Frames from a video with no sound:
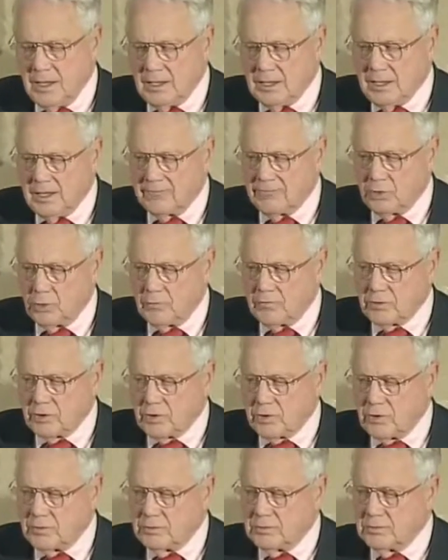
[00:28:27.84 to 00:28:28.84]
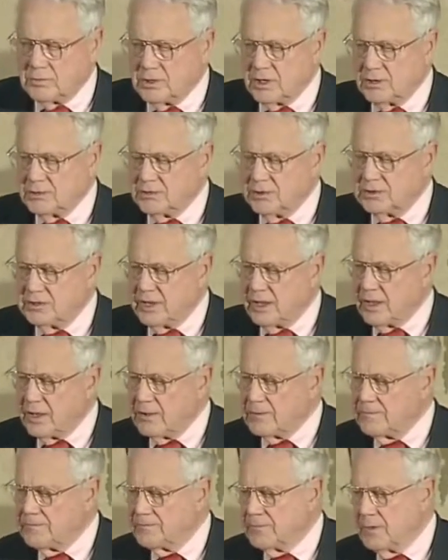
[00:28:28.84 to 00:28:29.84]
Kind of an overgrown country
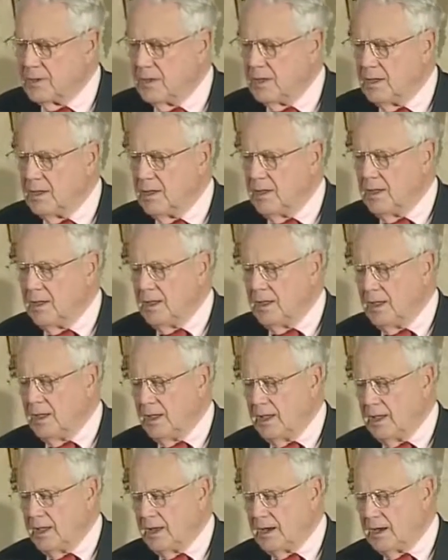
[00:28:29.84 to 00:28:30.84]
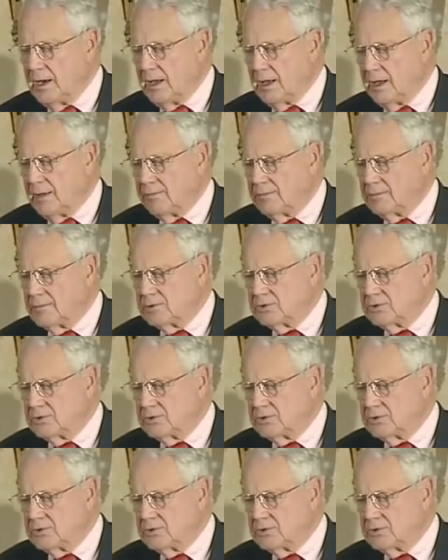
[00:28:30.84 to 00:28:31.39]
town. And uh,